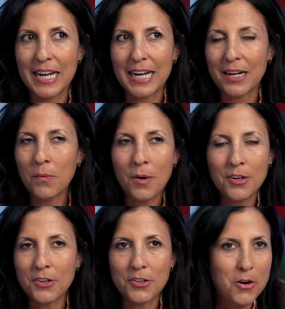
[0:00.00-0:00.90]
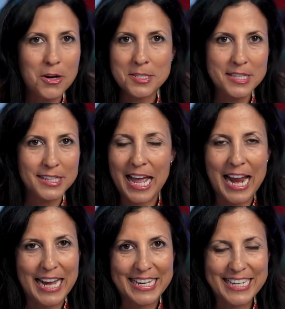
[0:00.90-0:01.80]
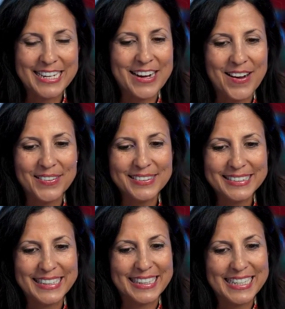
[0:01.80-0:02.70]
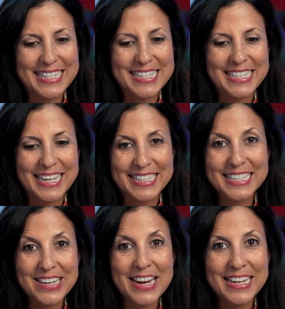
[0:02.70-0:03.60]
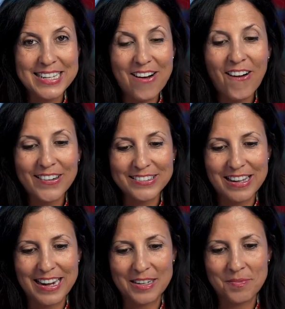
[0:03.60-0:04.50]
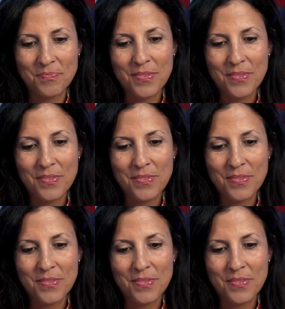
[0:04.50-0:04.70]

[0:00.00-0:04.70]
I don't want her to cross the line, Like it's a hard line.